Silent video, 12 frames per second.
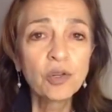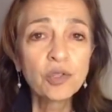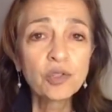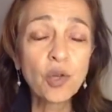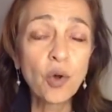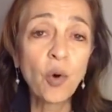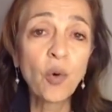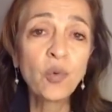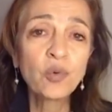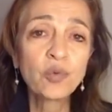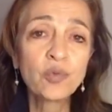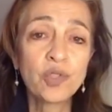So
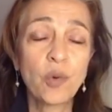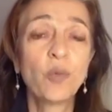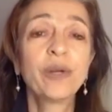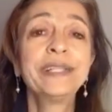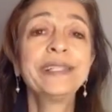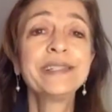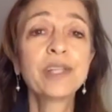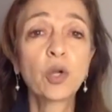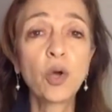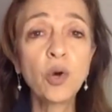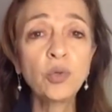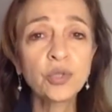someone needs a
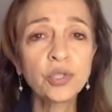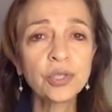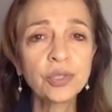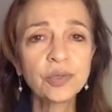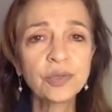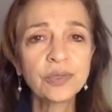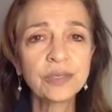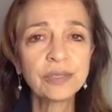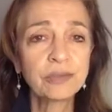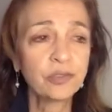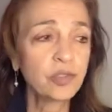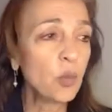coach.
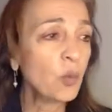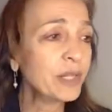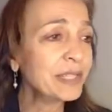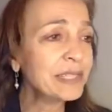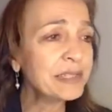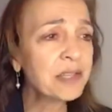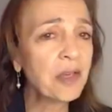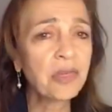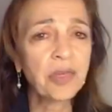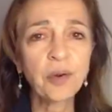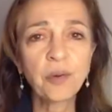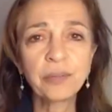Someone needs a
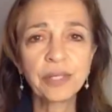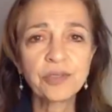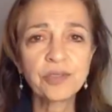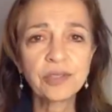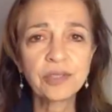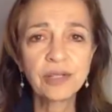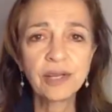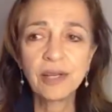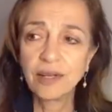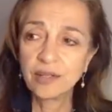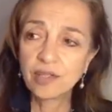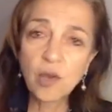therapist.
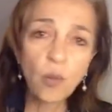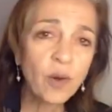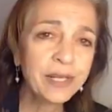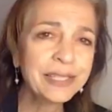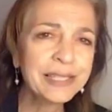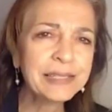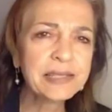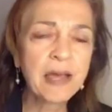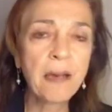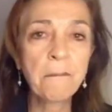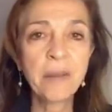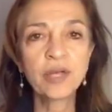Someone needs
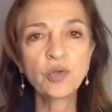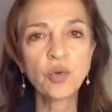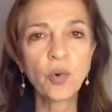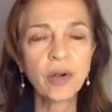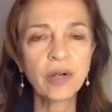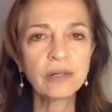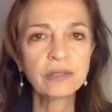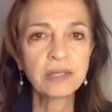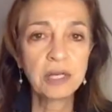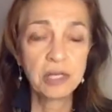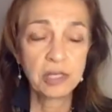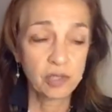a mentor.
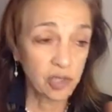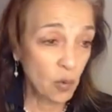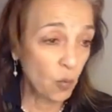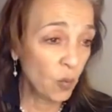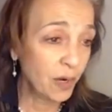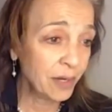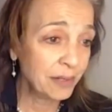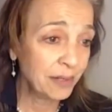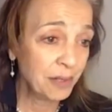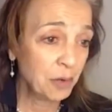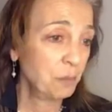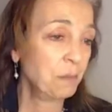Someone
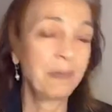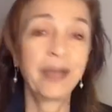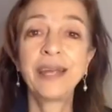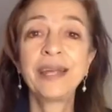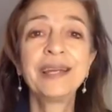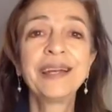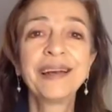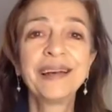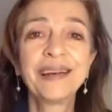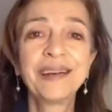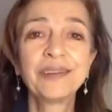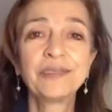may
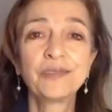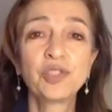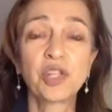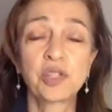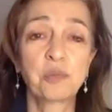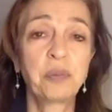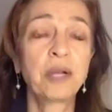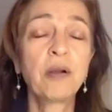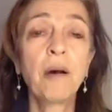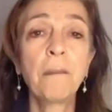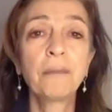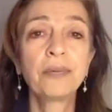just pick
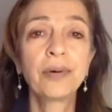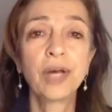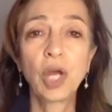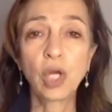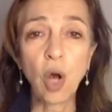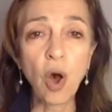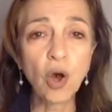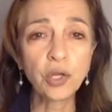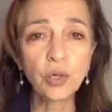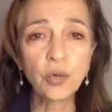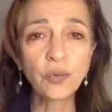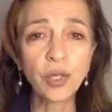up an
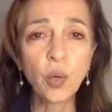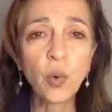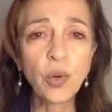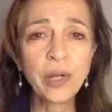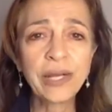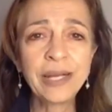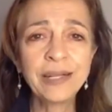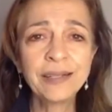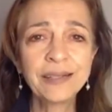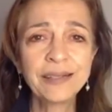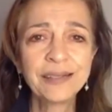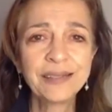audio recording,
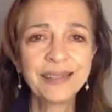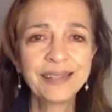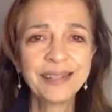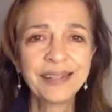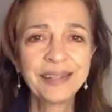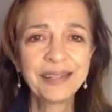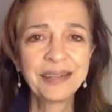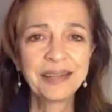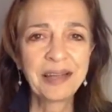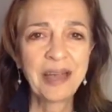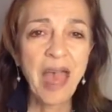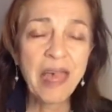
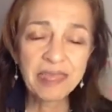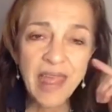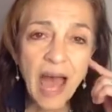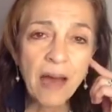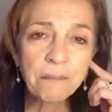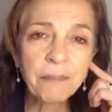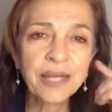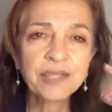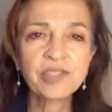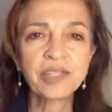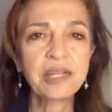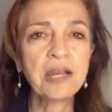and that
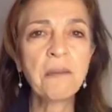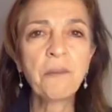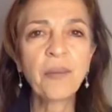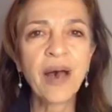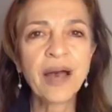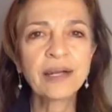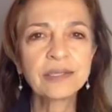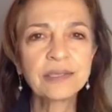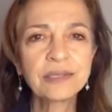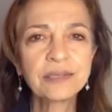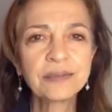makes an impact.